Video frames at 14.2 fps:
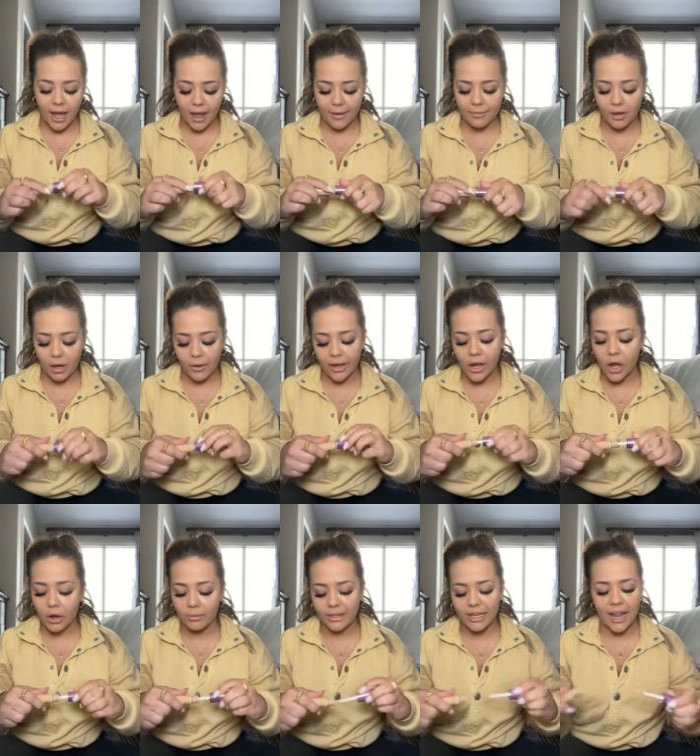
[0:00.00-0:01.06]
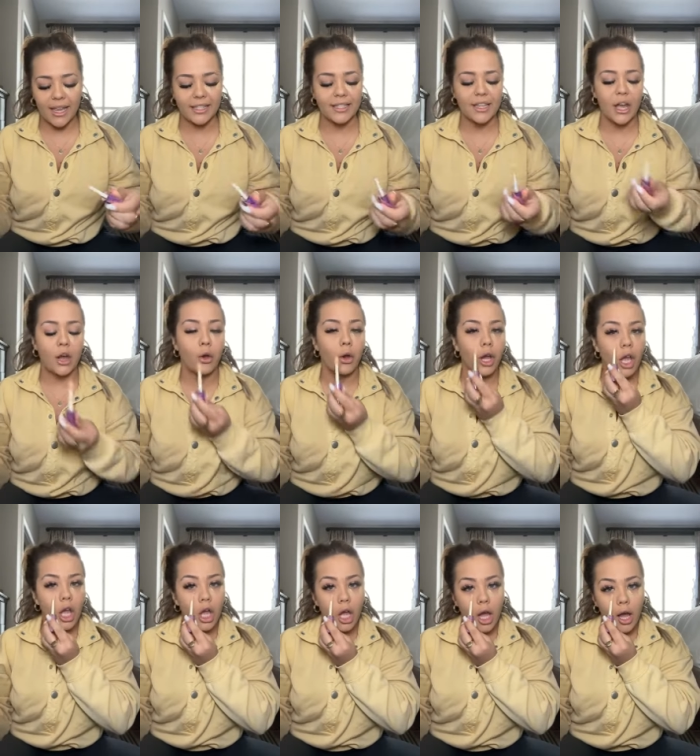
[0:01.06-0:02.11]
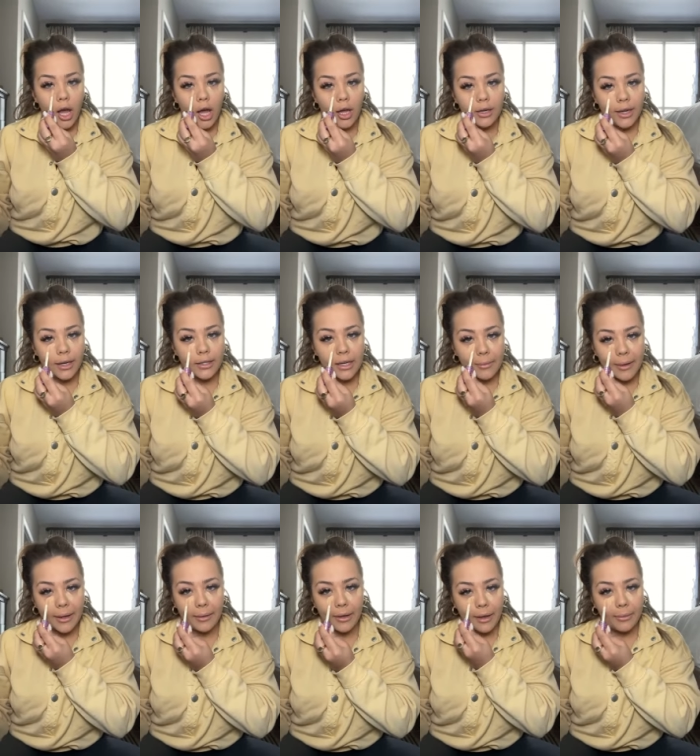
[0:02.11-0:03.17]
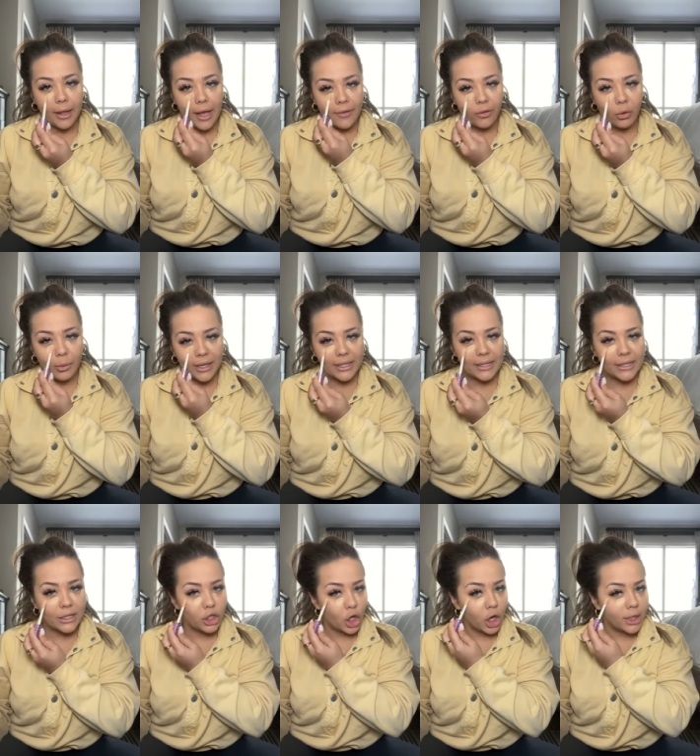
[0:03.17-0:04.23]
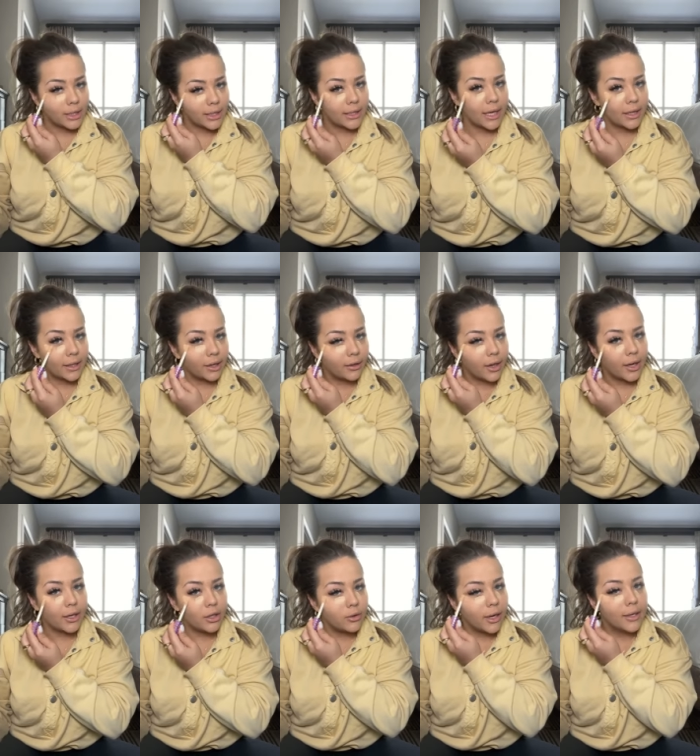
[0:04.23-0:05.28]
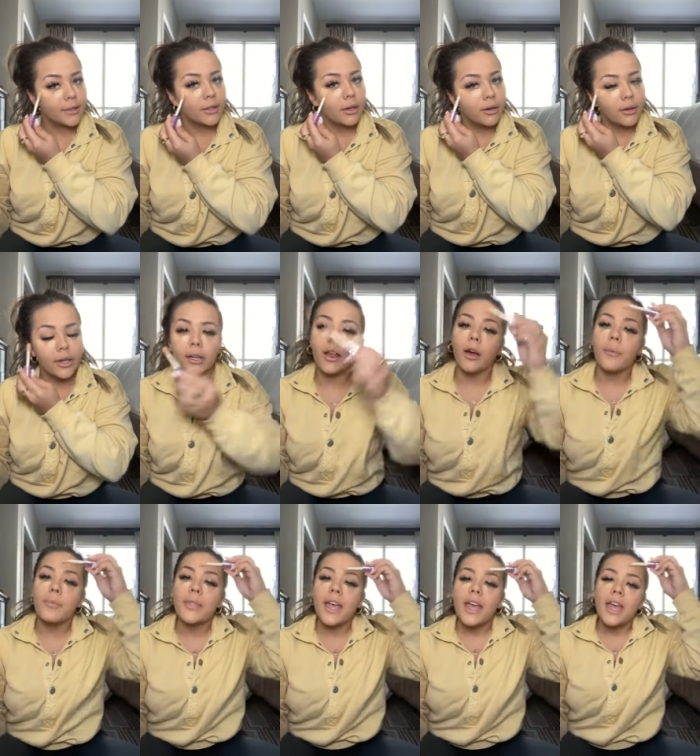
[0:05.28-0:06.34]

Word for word: I'm going home today, so uh, next time I, am live, it'll be Charleston, South Carolina. You guys already know.